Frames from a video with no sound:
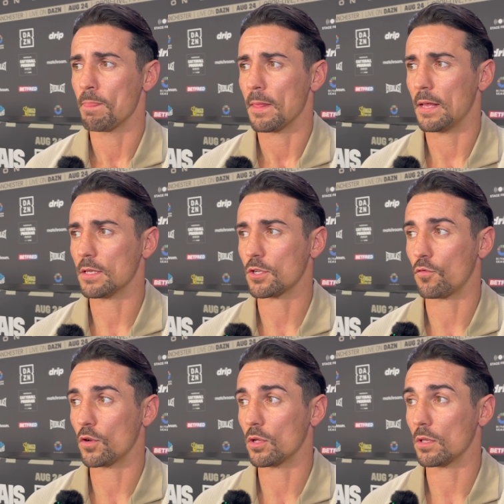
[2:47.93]
it's a
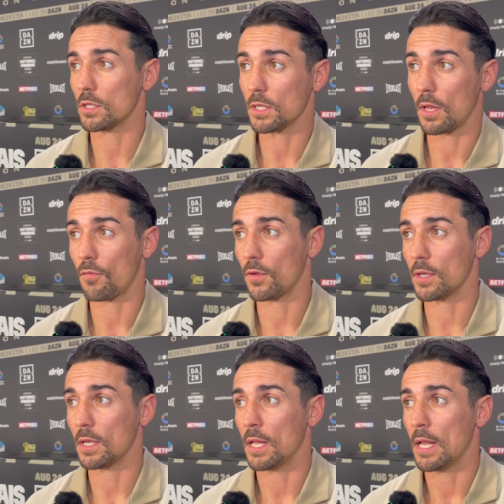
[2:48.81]
real, listen, I
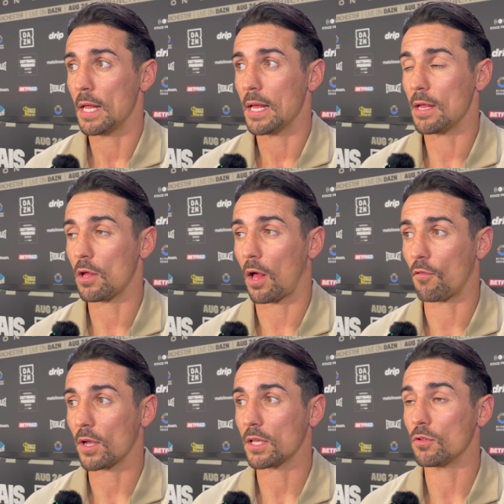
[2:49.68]
think it, eh, I
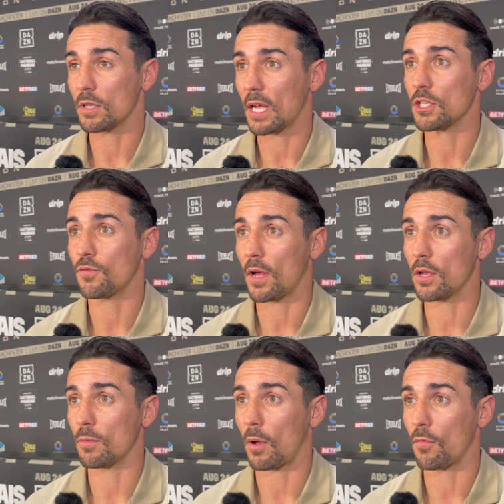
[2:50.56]
reckon it'll catch
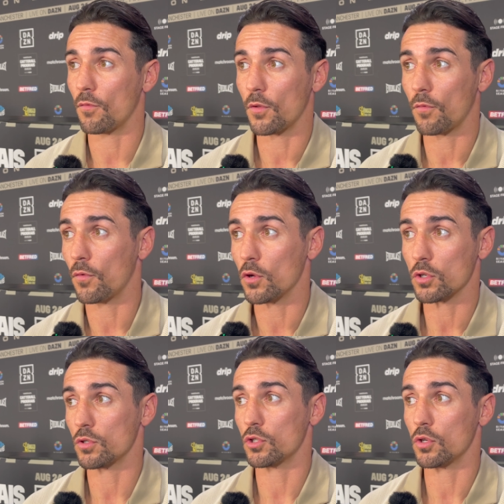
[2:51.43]
fire, but I think for the
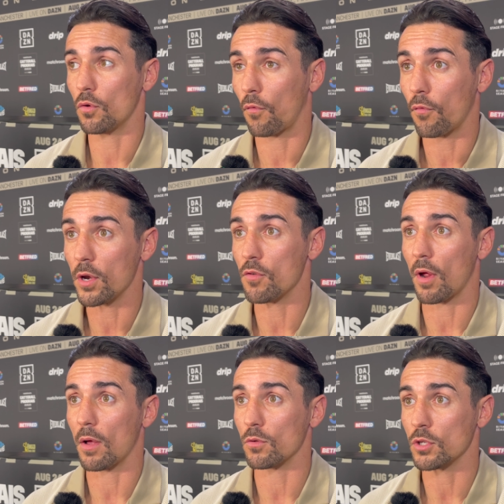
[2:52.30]
first two, three
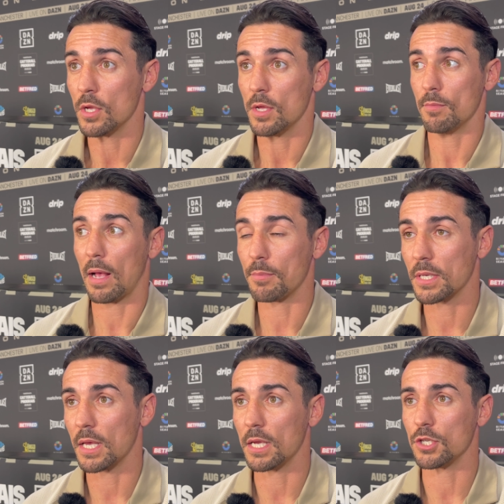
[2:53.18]
rounds, might be
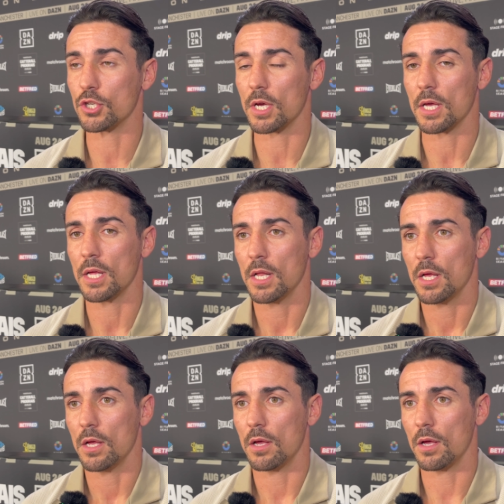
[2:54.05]
cager.
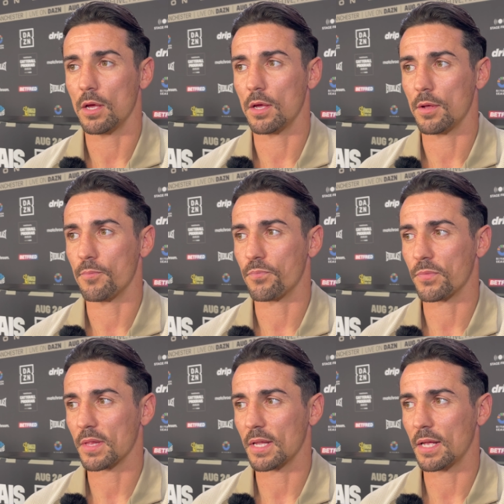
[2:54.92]
Um,
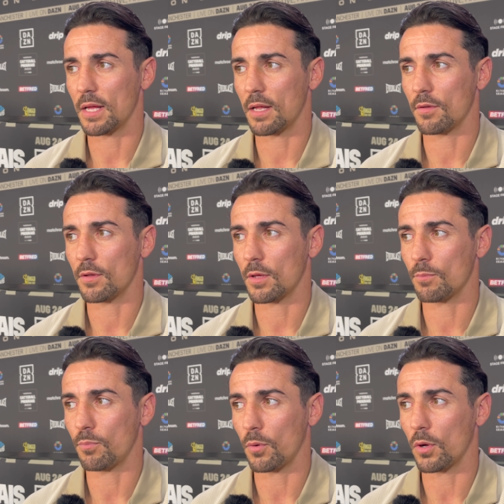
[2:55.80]

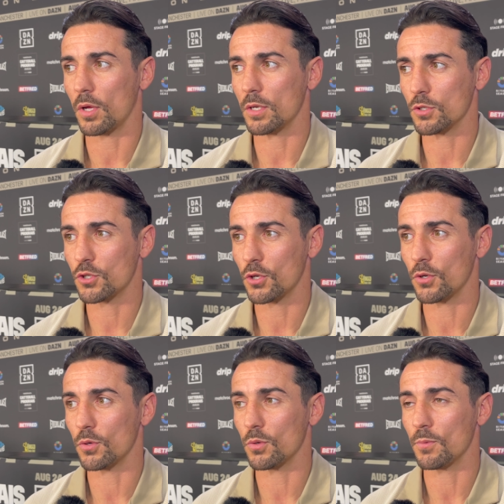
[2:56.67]
but
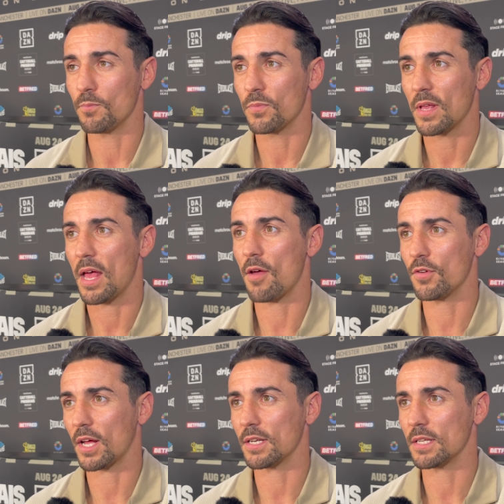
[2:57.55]
two
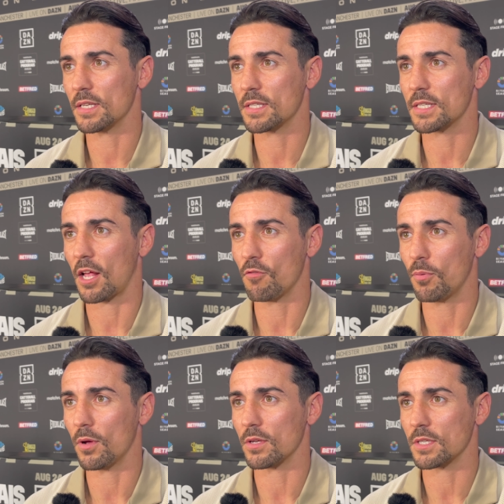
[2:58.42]
heavy-handed
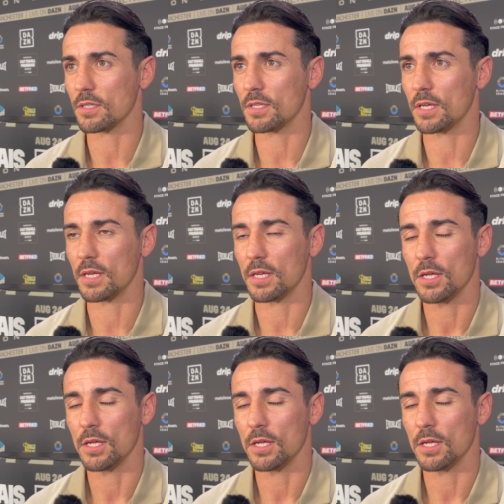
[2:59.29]
southpaws, isn't it?